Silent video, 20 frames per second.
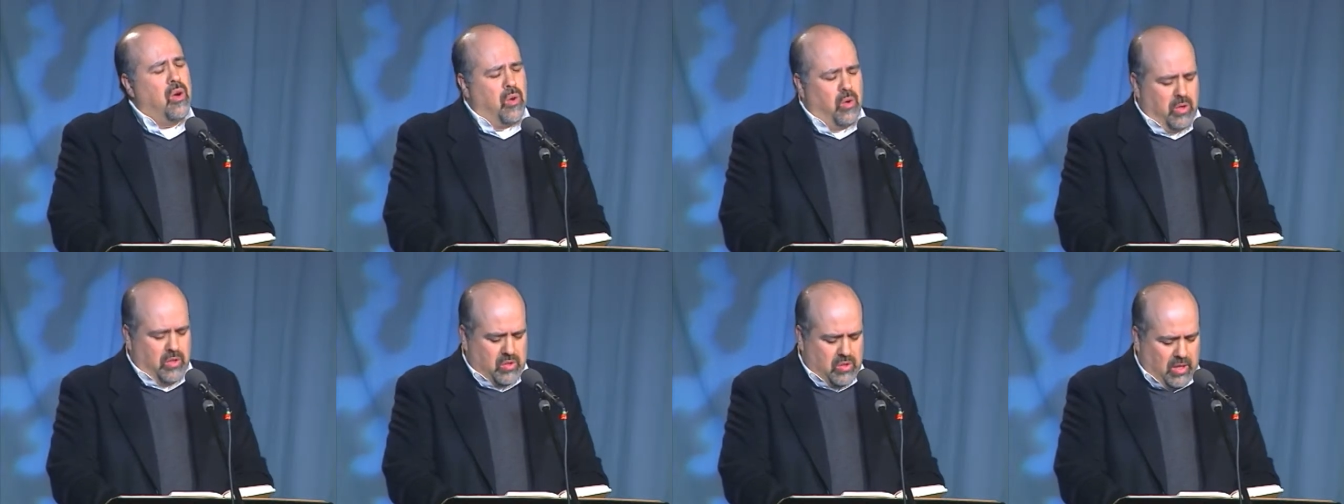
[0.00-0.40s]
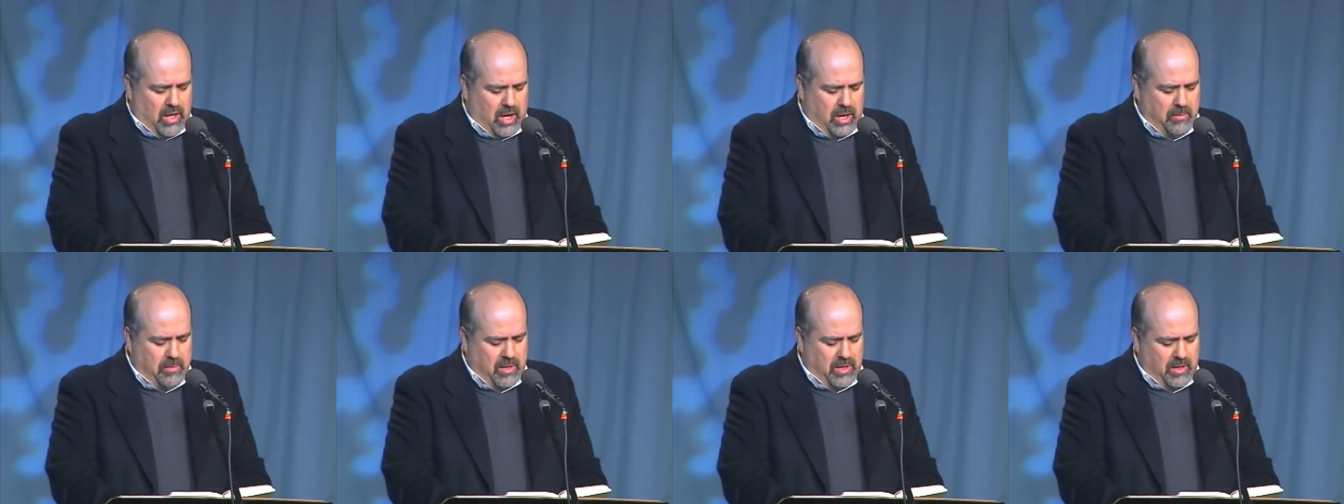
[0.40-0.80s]
or
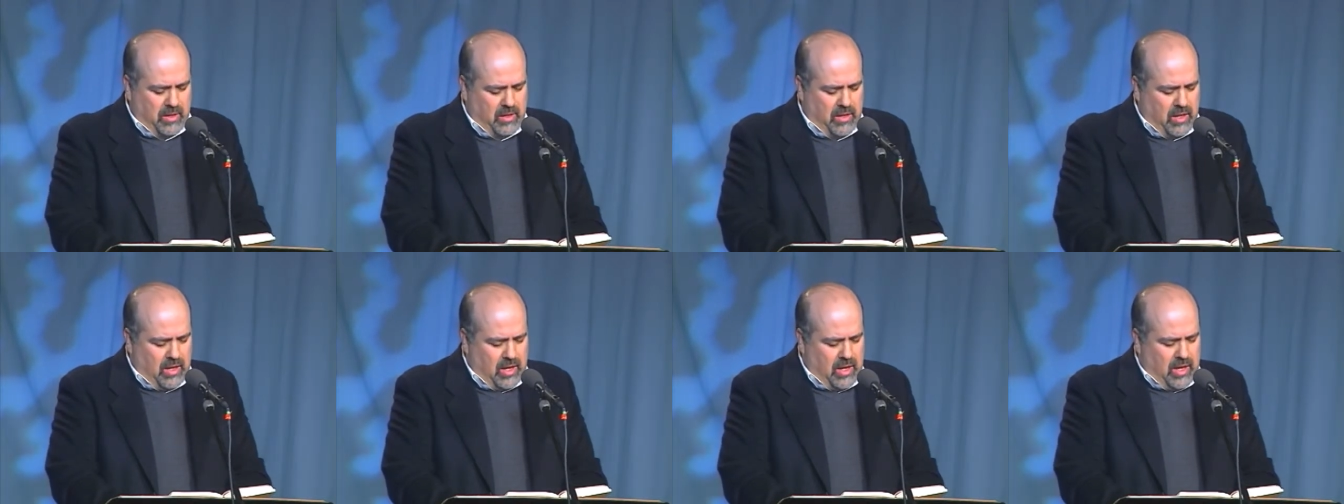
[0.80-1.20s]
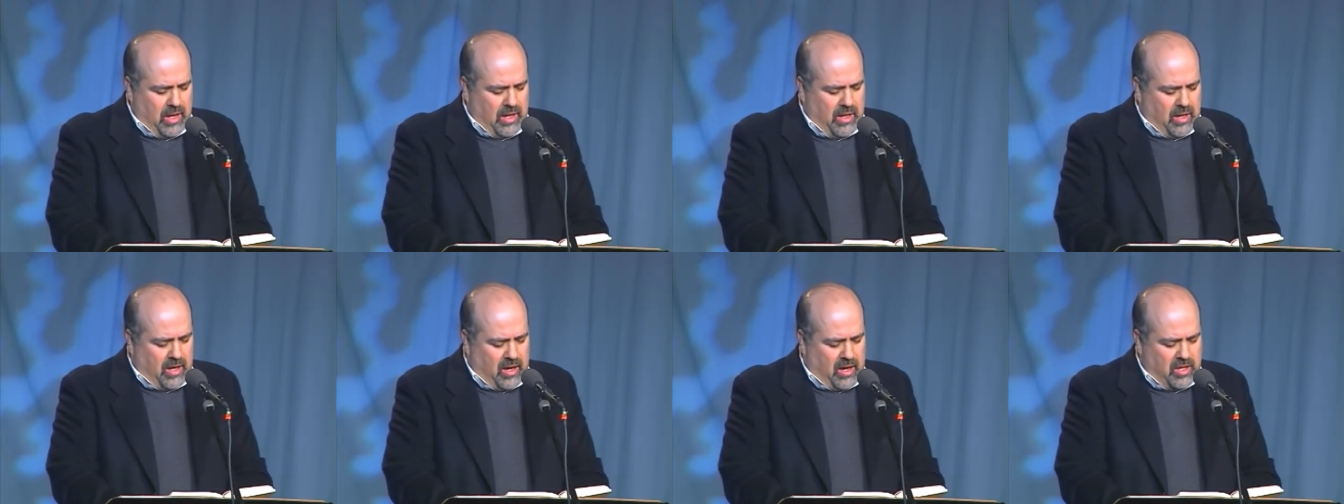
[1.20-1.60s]
sobbing
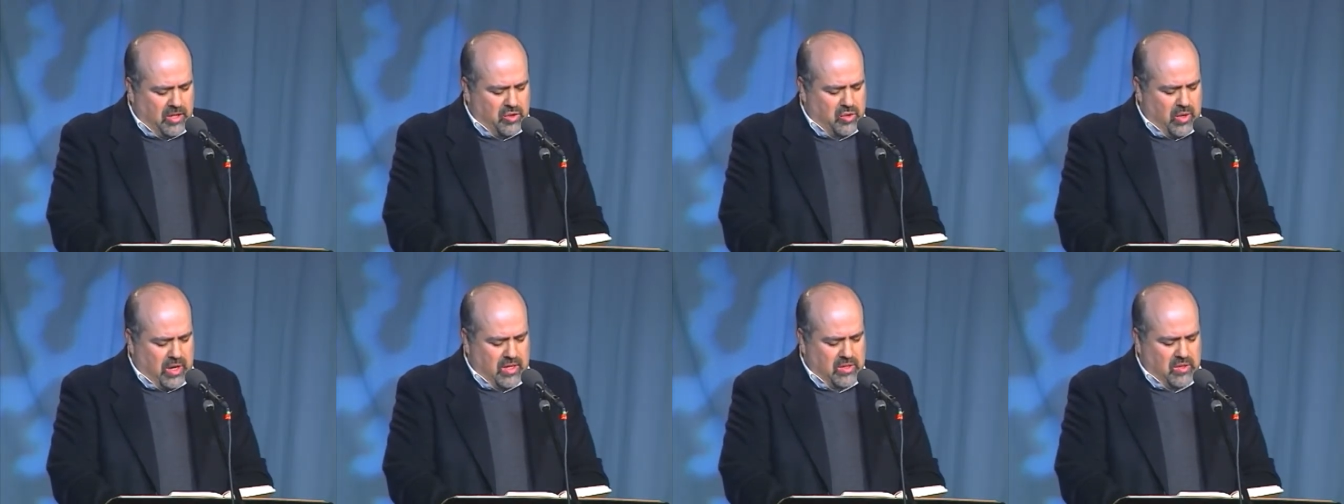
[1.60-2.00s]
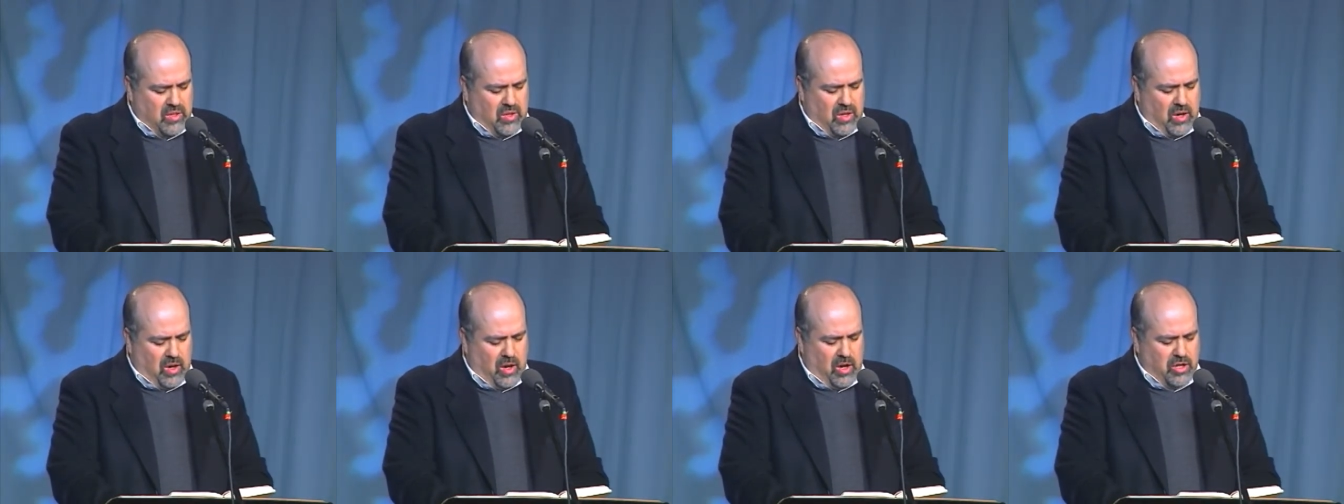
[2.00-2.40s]
in contrast
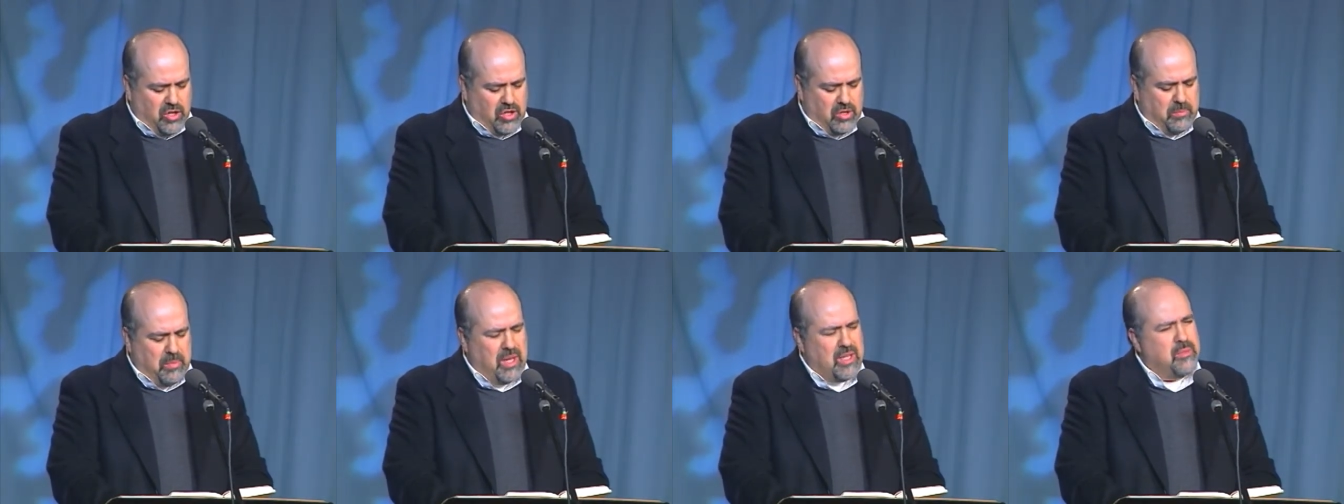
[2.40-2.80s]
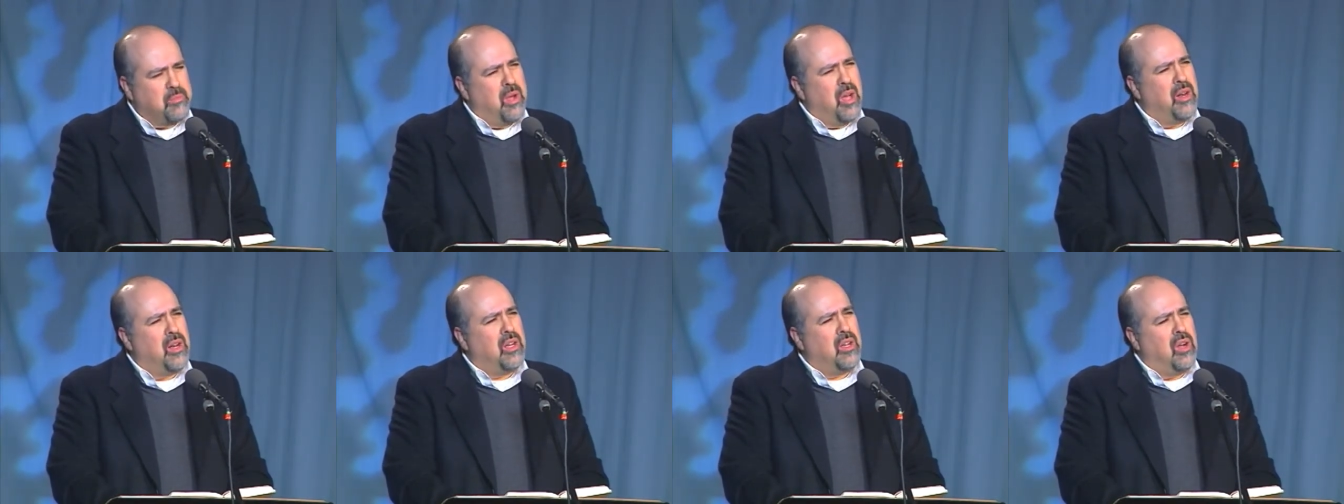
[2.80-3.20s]
to the harsh
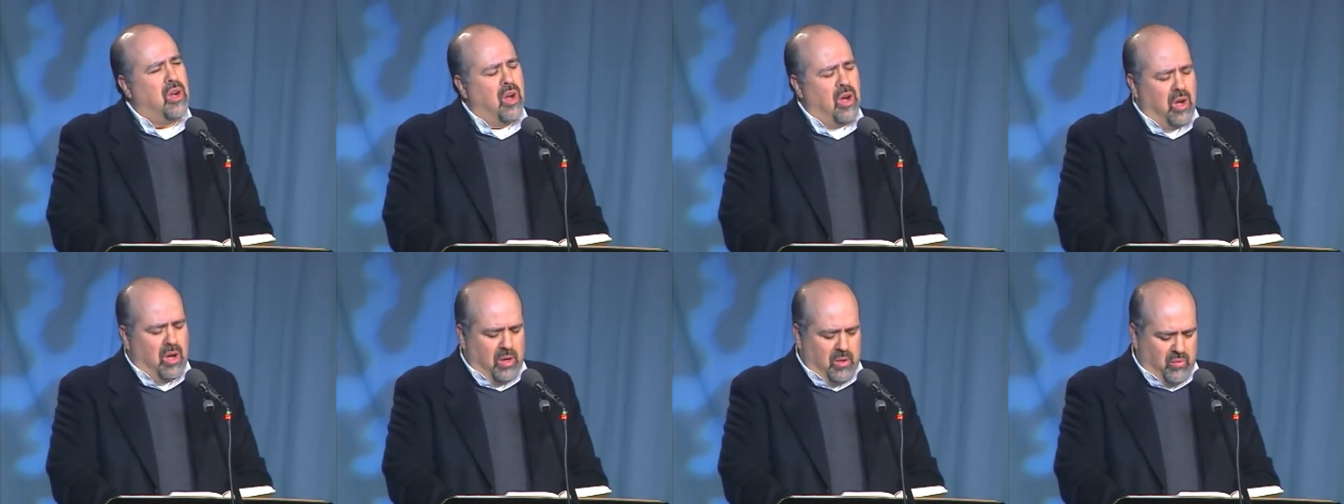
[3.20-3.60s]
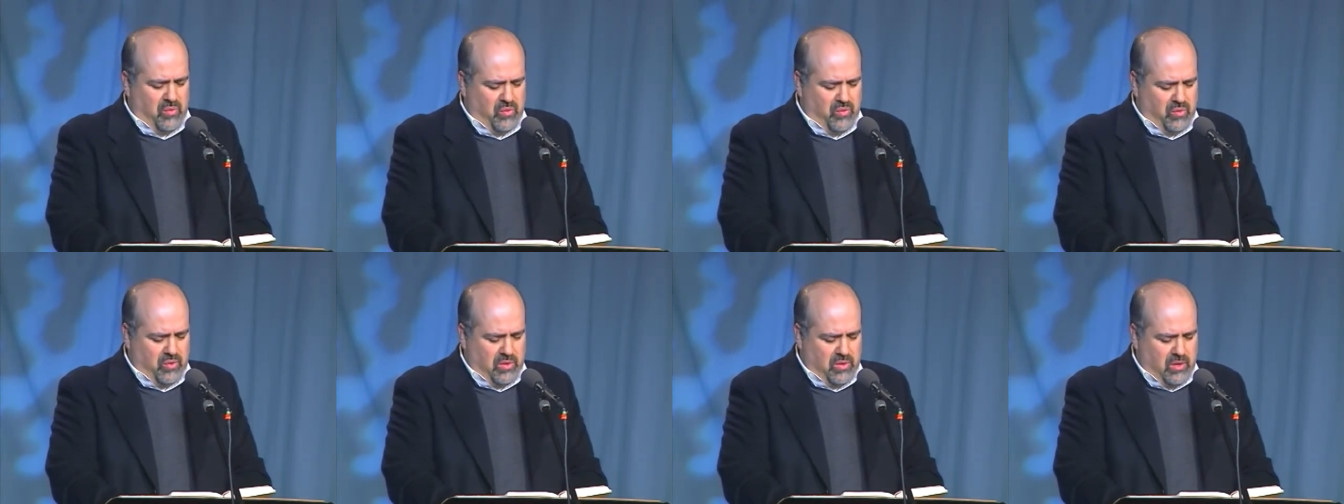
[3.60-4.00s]
spasmodic
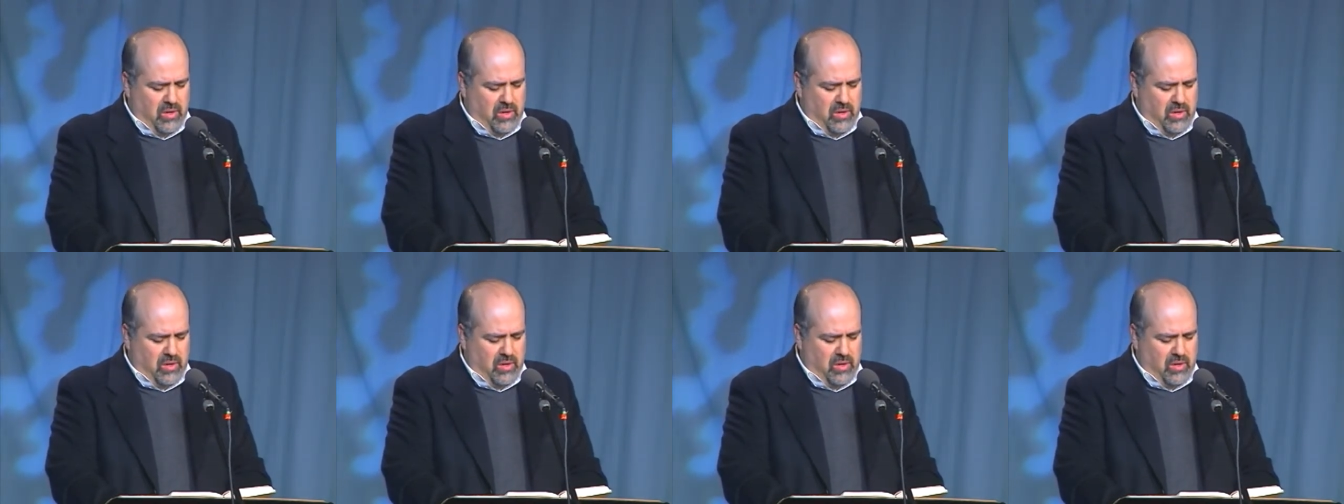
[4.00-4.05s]
cough